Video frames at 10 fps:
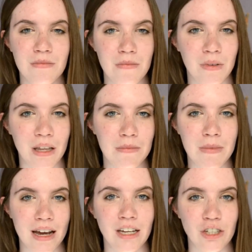like
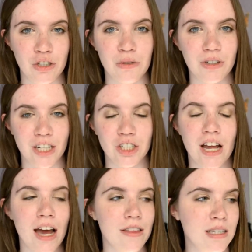my shoe collection.
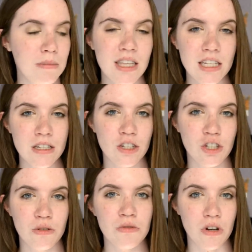Some of these
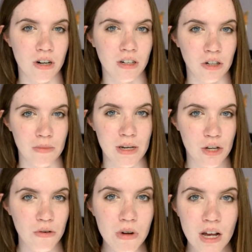shoes are a little bit
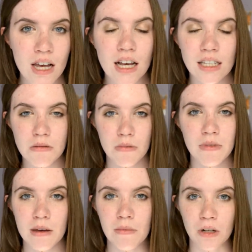new, some of
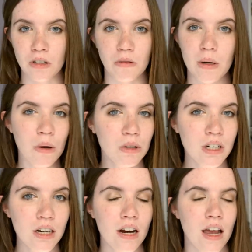them little bit
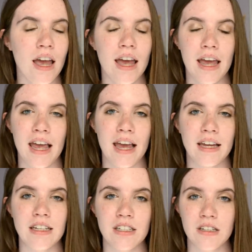older,
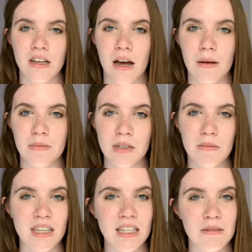and um,
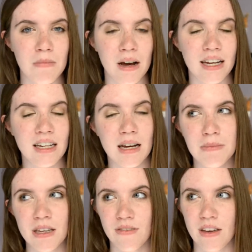some of these might not
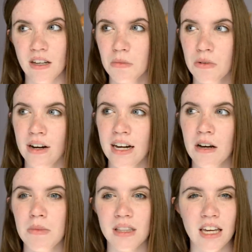be available right
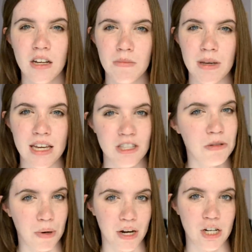now, but they could be
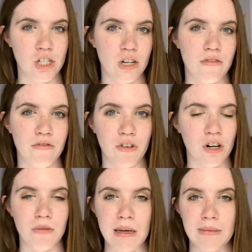inspiration
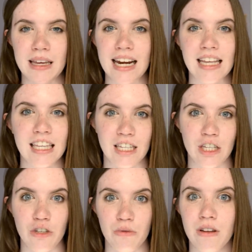for maybe anything
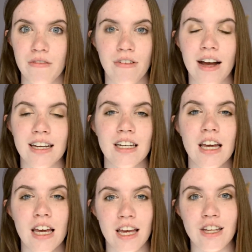you can find
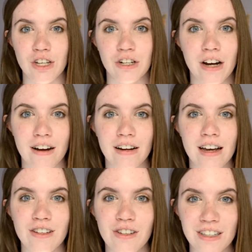in your area.
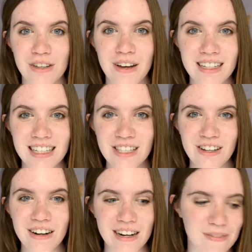So let's go ahead and get
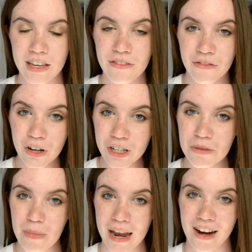started.
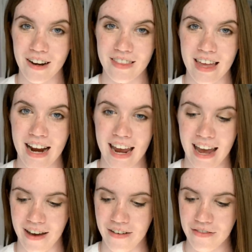first pair that I
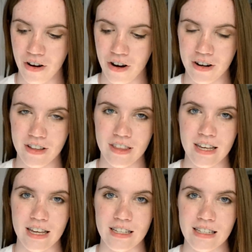have are
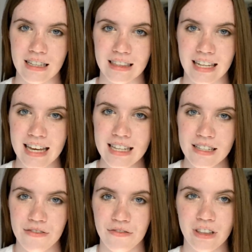these
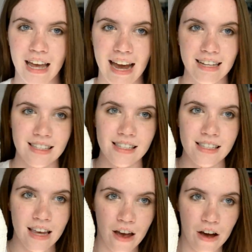lace
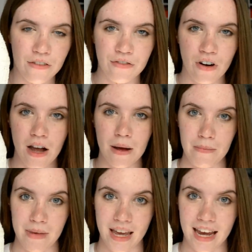flats
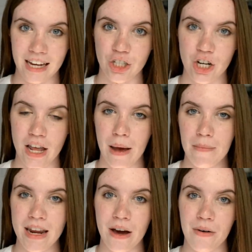from H&M.
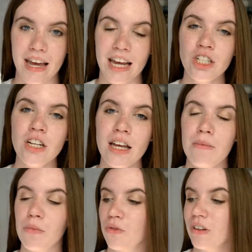Now
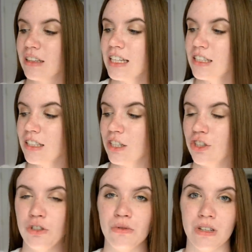H&M released these
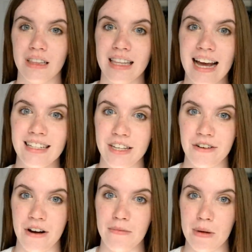shoes last
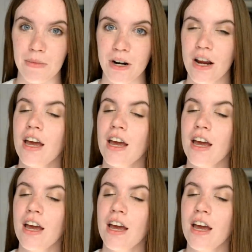year, I remember